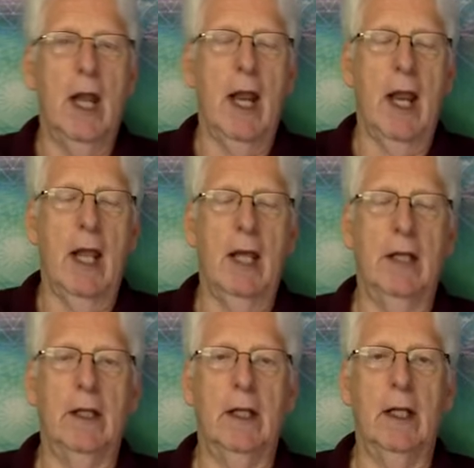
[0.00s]

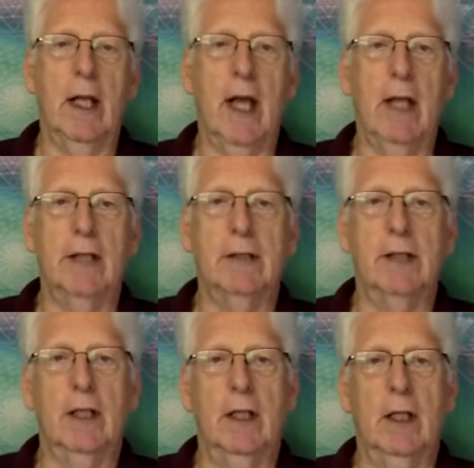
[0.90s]
And it has
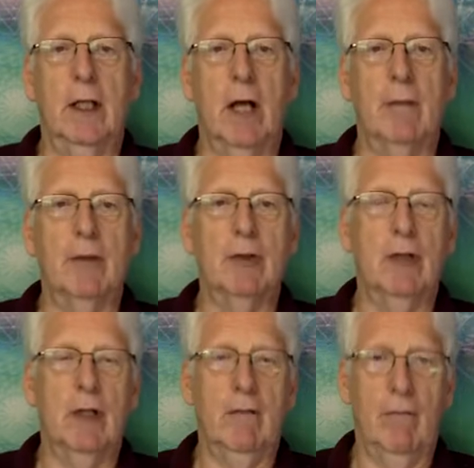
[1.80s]
an
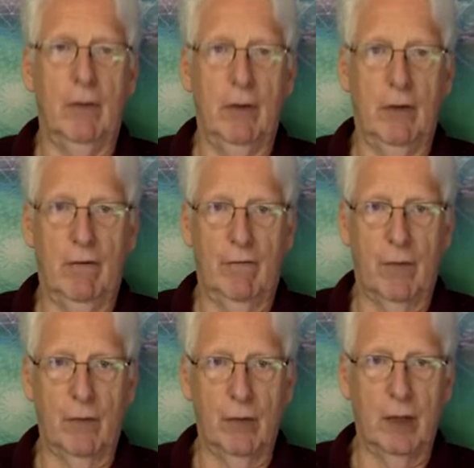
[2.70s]
opportunity for you to
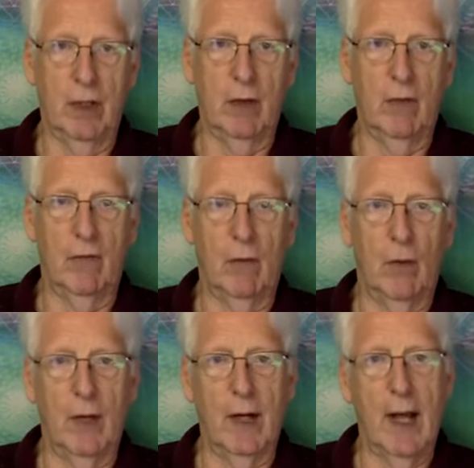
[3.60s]
phone in over
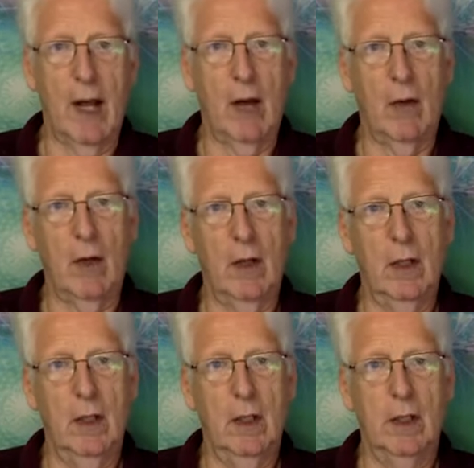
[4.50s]
1 hour,
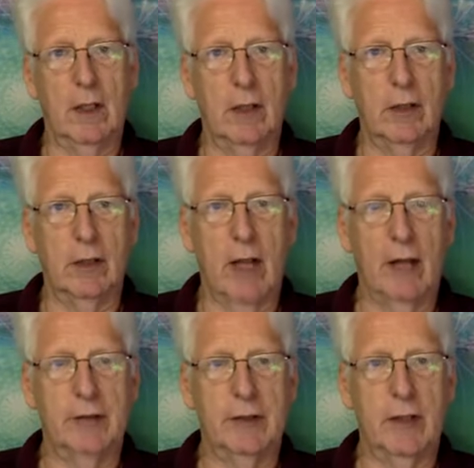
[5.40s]
get your
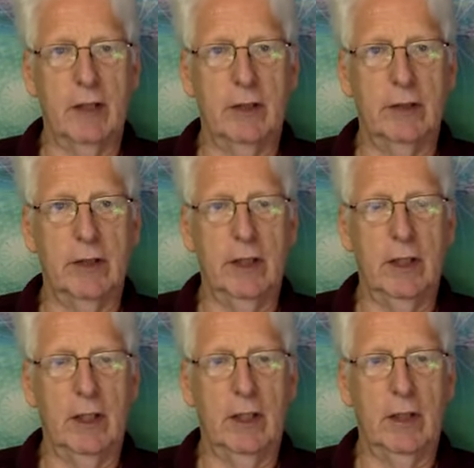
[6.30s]
dowsing energy
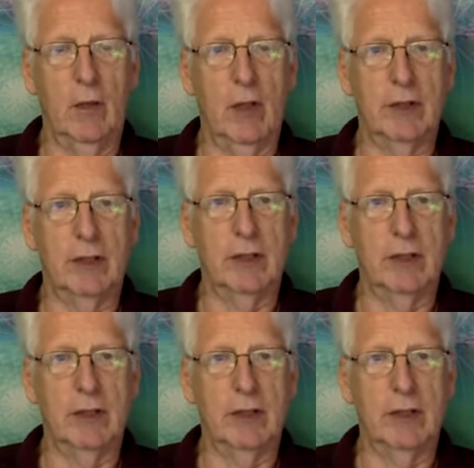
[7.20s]
healing questions